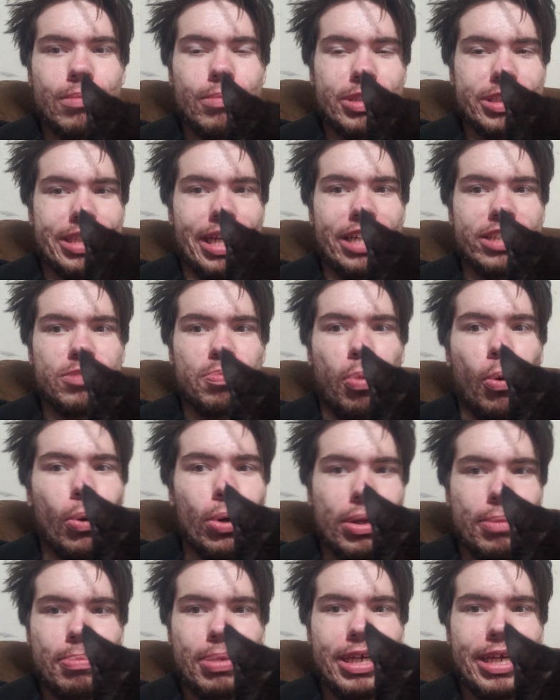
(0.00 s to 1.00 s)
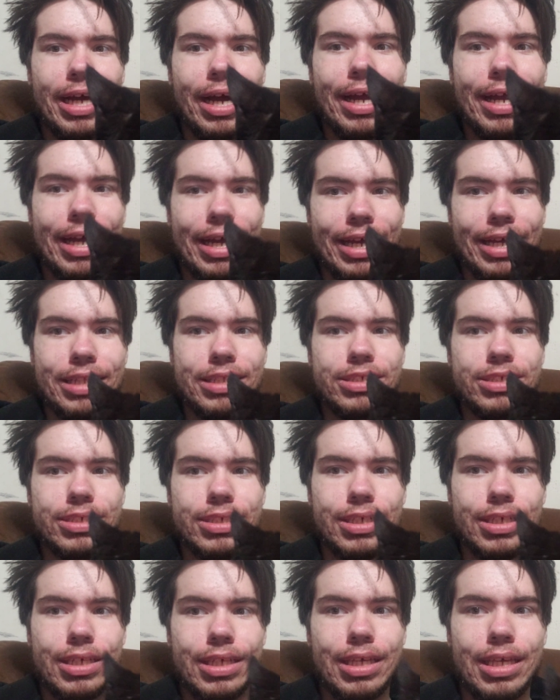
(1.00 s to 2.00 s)
besides ported PI
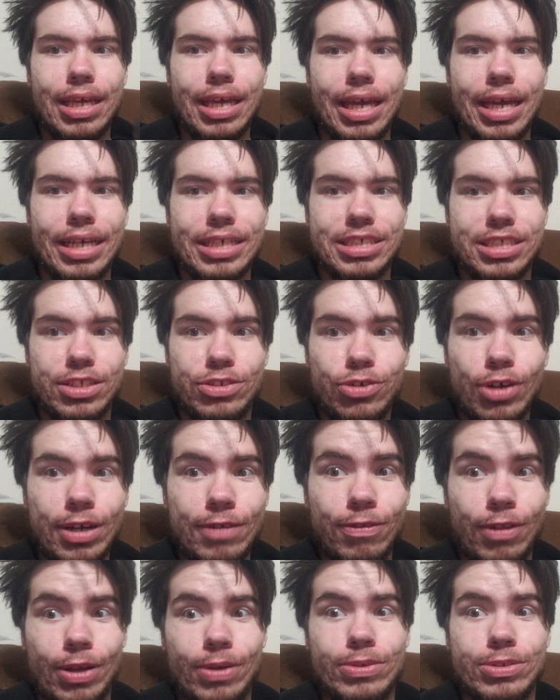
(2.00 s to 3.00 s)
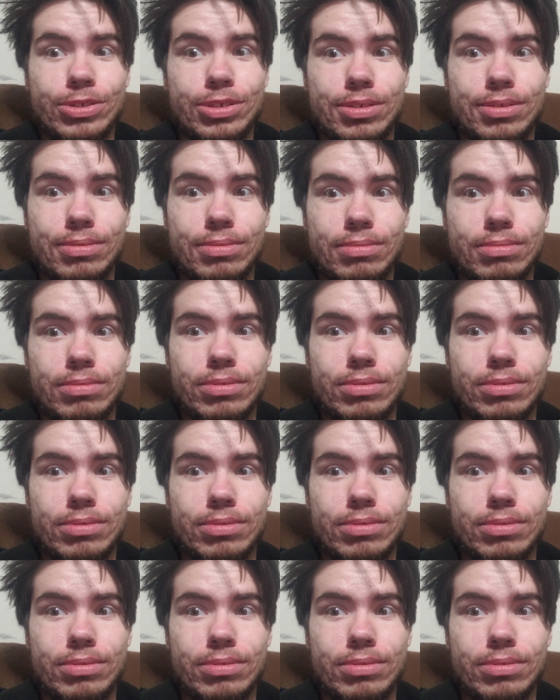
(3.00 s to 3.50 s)
heads, is the Trick Flows.